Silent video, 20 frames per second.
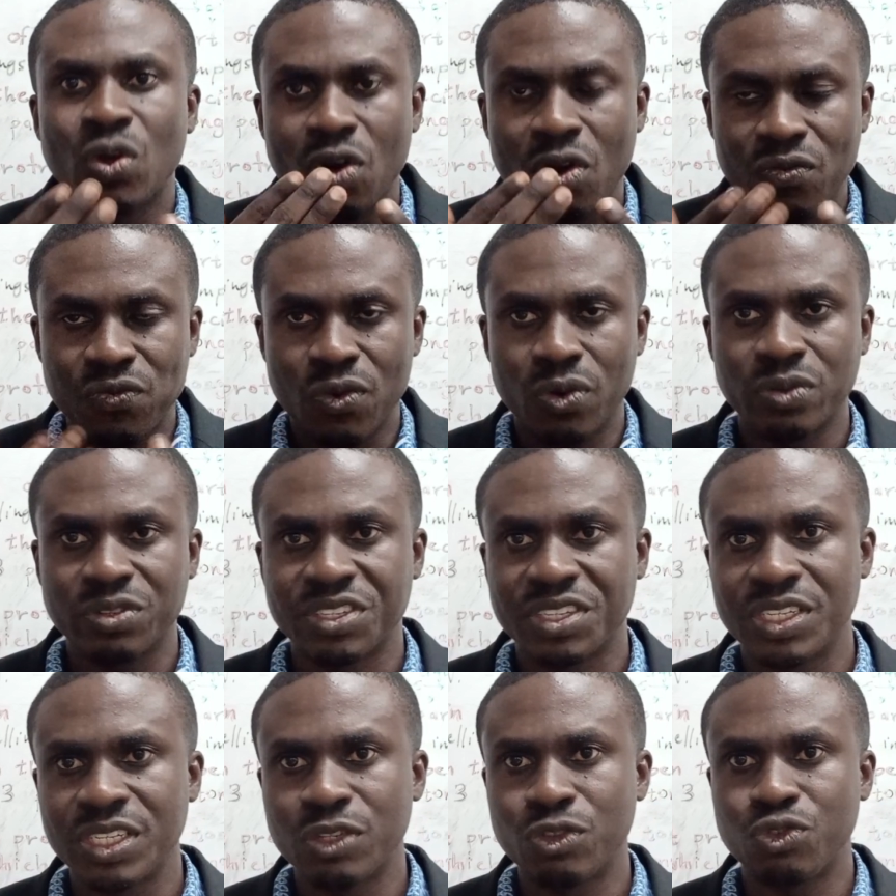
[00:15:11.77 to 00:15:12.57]
of
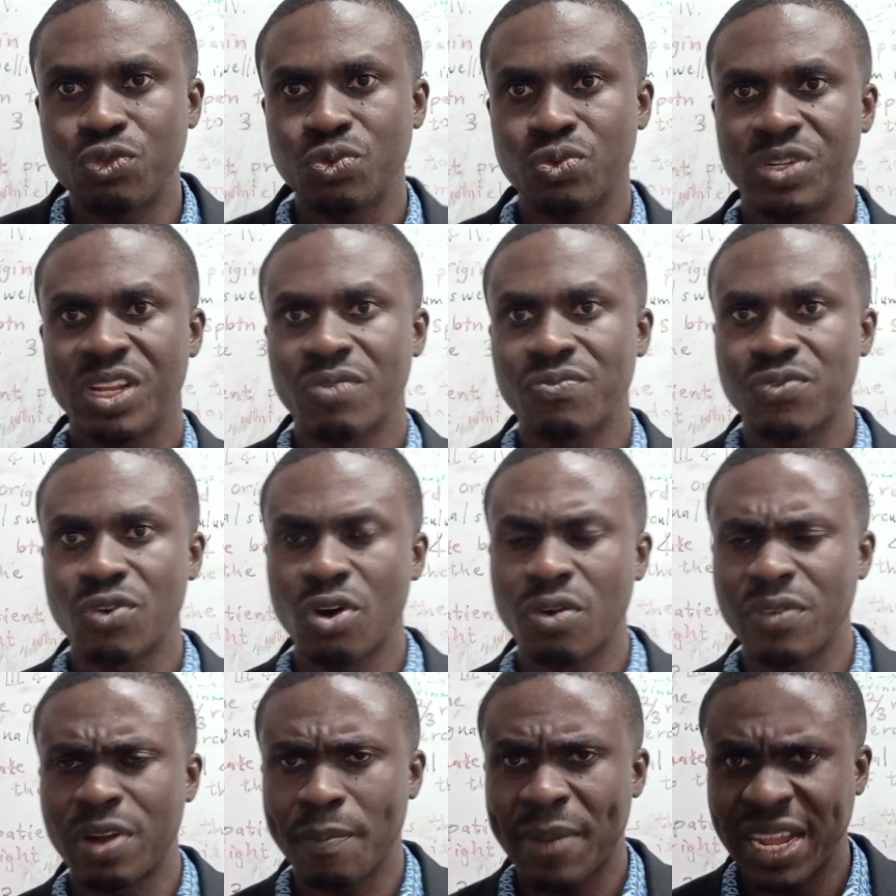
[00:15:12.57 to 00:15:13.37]
course, into the
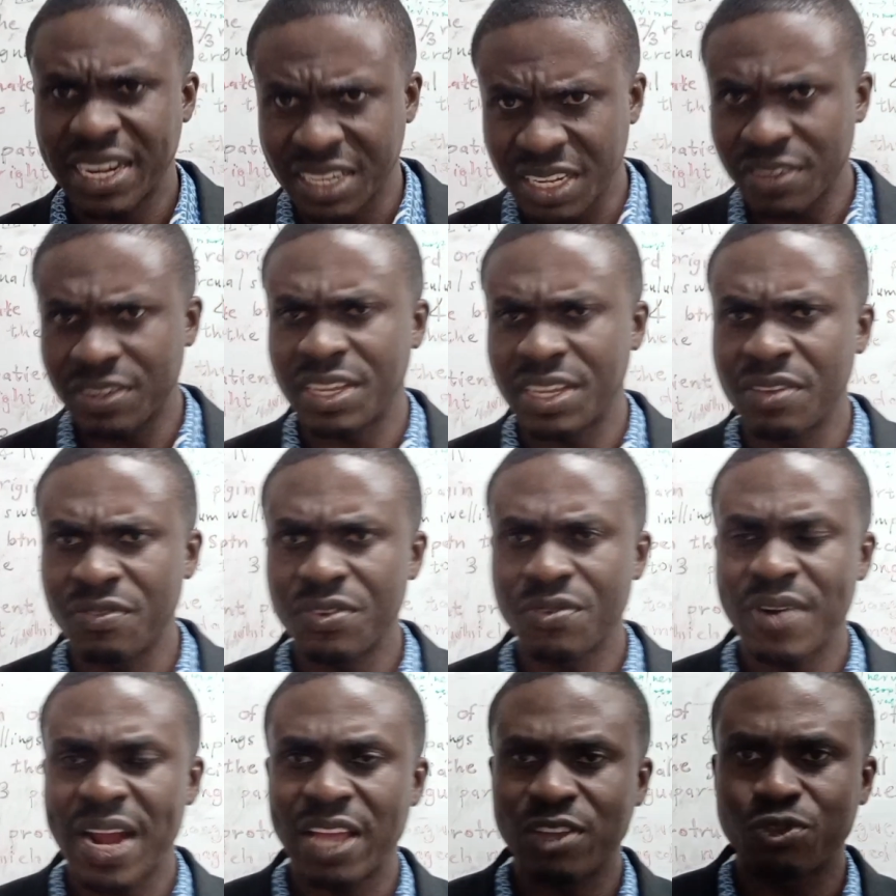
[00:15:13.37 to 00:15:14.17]
floor of the mouth,
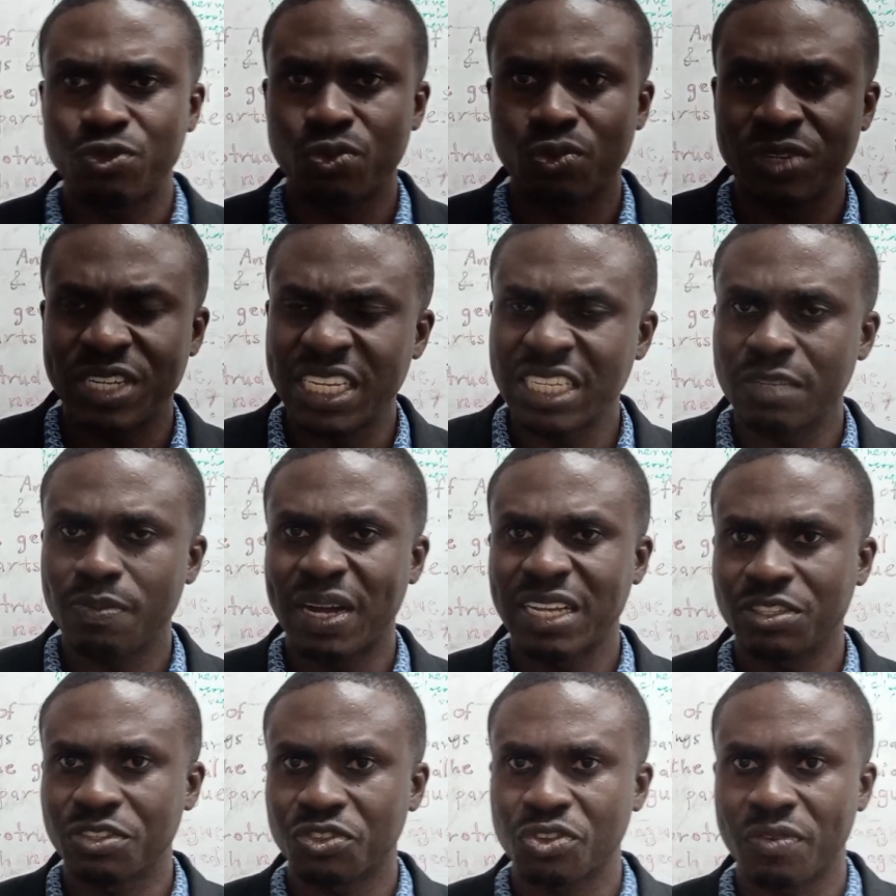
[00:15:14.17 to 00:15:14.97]
giving rise to these
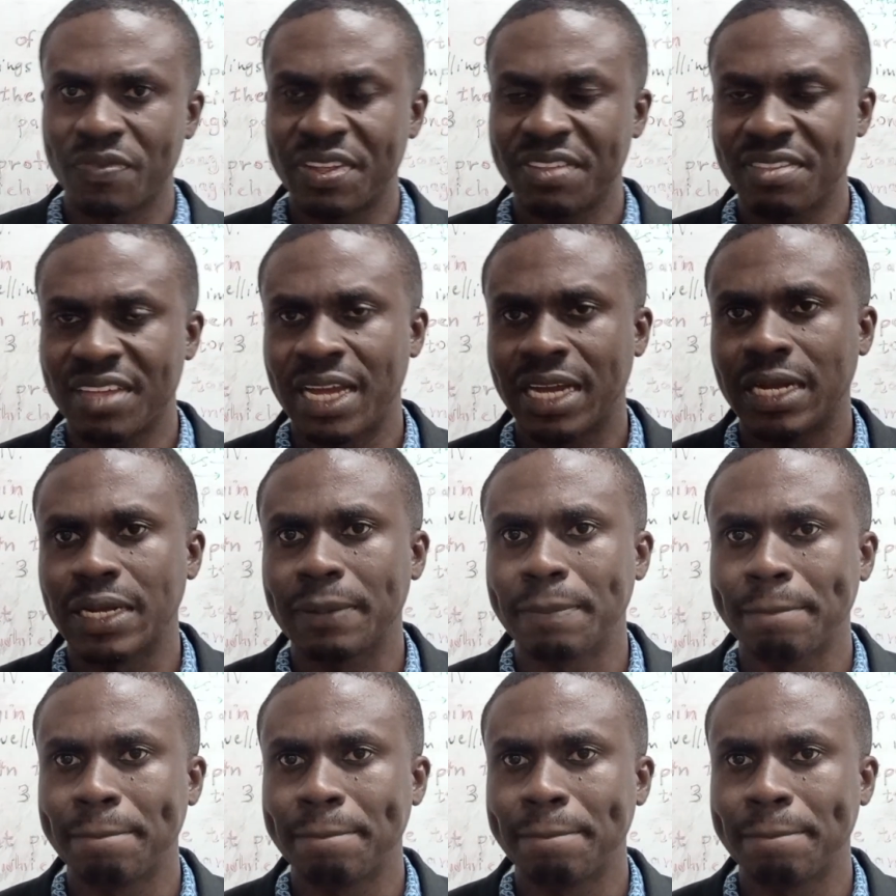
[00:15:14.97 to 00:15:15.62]
muscles of the tongue.